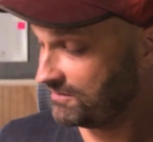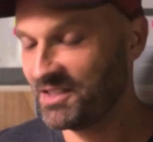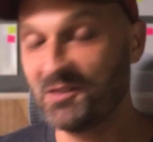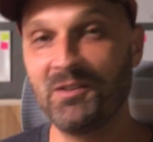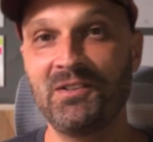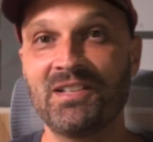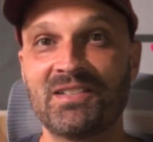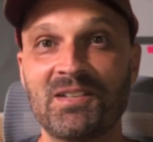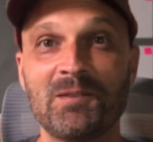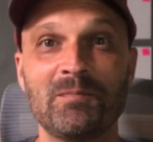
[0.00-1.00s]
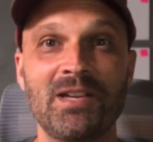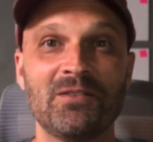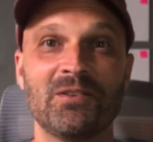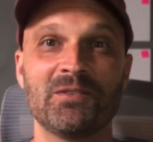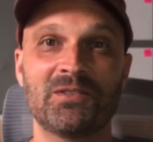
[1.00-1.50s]
We do get some
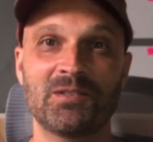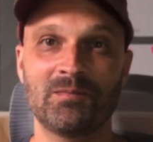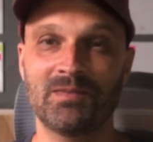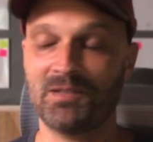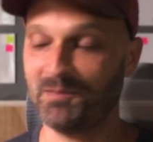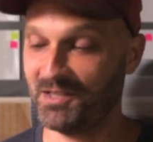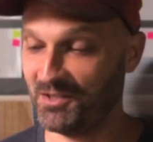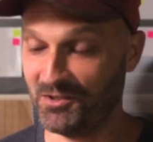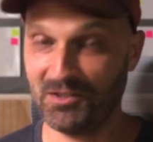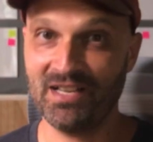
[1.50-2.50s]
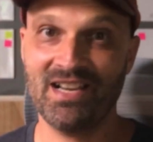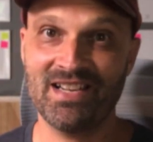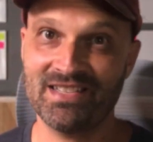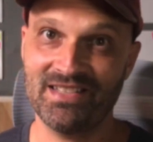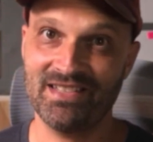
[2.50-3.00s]
heroes, some like good
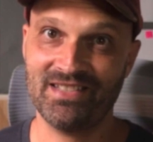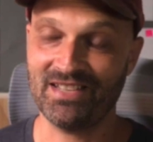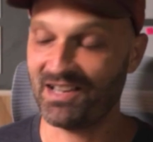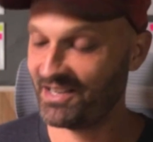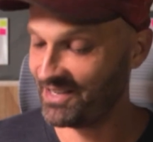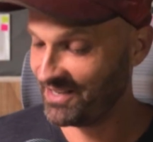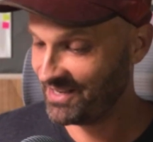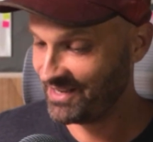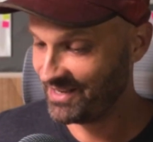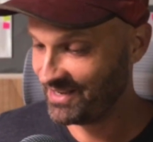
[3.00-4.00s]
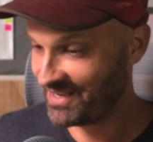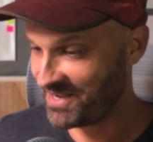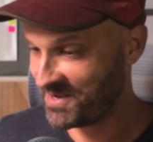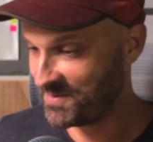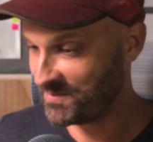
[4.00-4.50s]
guys in the saga.
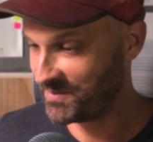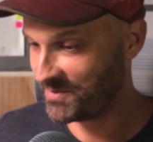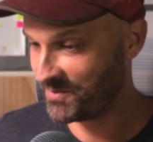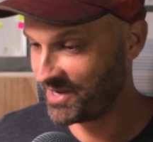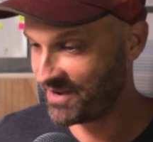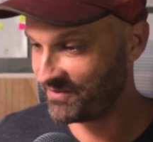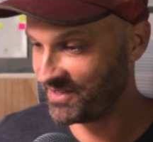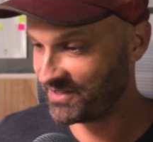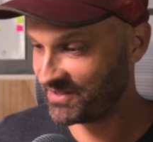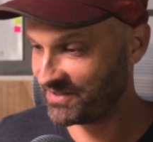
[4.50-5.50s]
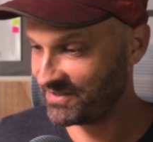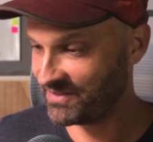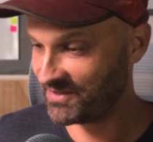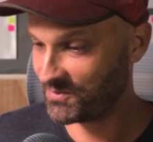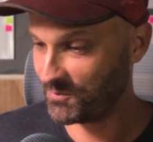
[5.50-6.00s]
And we have this
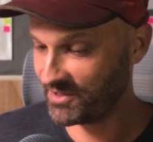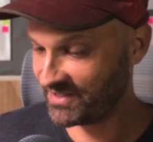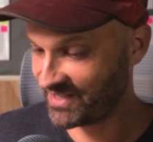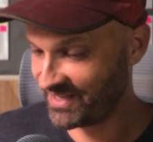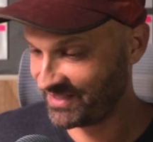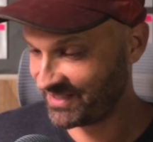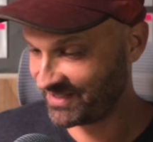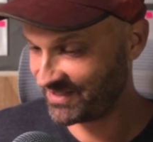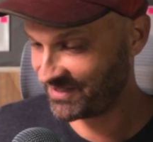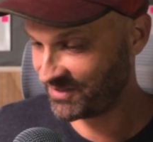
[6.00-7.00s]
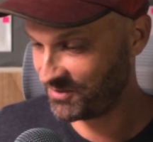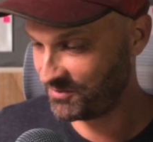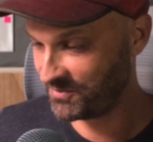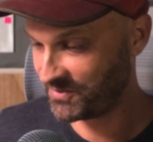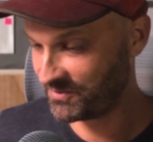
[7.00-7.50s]
one scientist
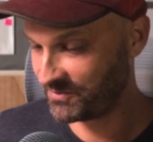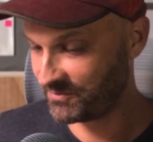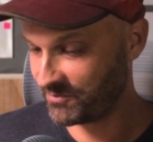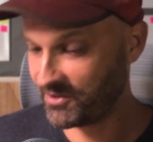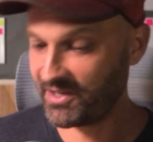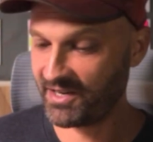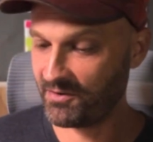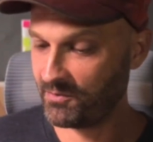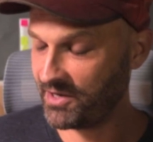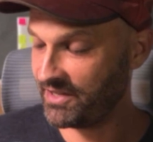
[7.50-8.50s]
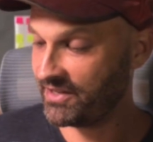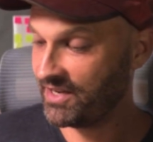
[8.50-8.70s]
who's credited with